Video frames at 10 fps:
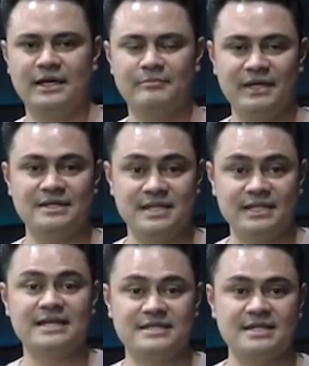And Peter
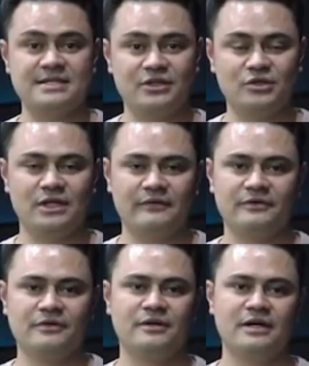said, yes, yes, I do
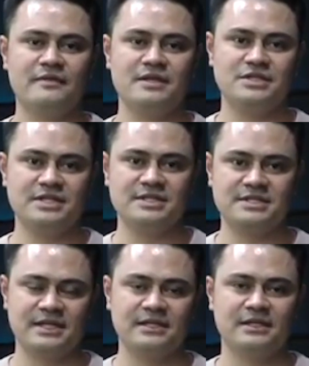love you. And then
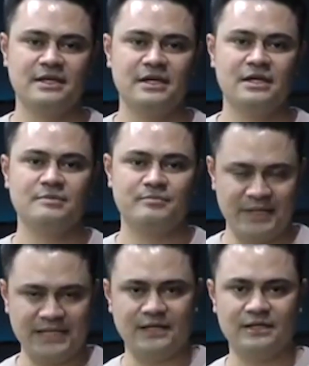Jesus said,
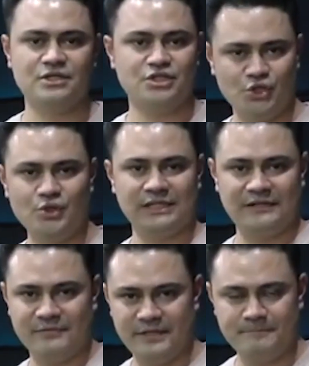Peter, do you
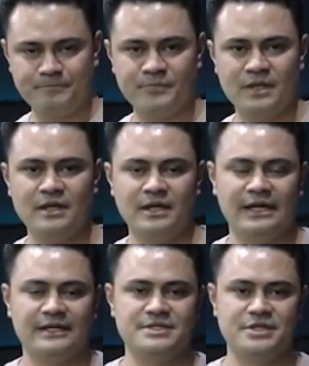love me?
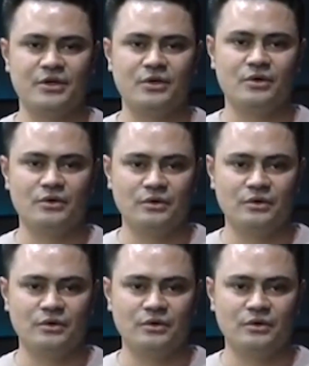And so